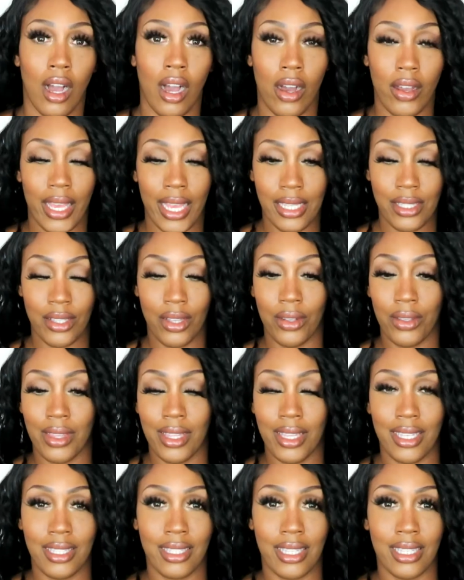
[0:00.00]
Okay, so
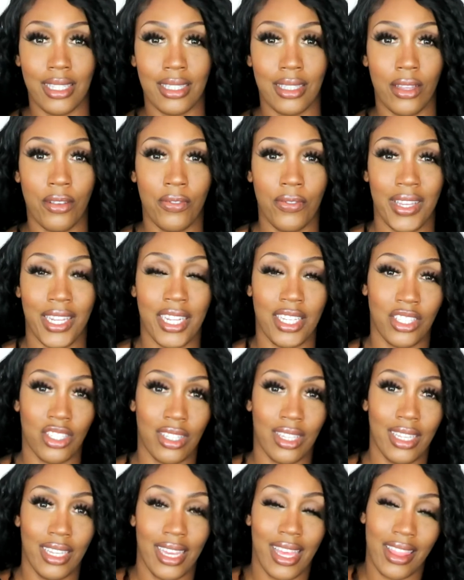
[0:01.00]
this is the finished look.